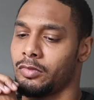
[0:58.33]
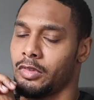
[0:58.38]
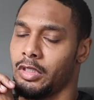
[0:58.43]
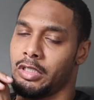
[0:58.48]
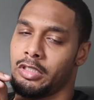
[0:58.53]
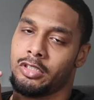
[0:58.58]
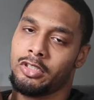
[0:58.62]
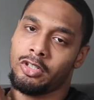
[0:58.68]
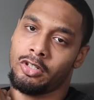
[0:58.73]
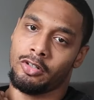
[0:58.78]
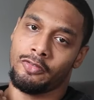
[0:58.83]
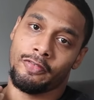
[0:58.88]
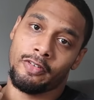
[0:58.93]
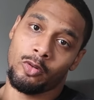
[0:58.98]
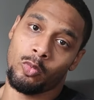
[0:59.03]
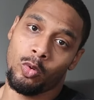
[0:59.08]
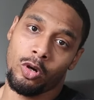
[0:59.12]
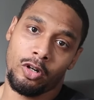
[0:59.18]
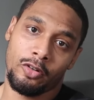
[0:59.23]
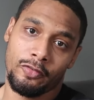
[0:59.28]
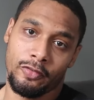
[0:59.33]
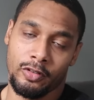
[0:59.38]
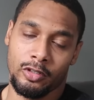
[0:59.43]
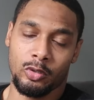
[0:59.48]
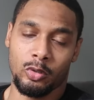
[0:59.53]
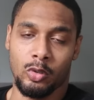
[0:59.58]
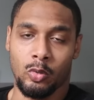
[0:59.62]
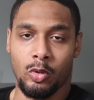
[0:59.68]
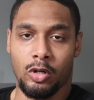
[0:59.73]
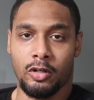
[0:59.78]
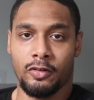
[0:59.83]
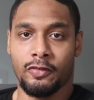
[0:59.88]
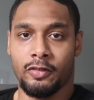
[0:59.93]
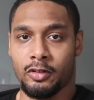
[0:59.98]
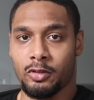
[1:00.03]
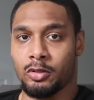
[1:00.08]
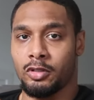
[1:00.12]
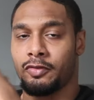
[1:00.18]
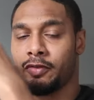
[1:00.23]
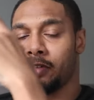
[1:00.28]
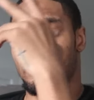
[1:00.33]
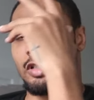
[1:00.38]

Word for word: And so if it worked for you, it worked for you. If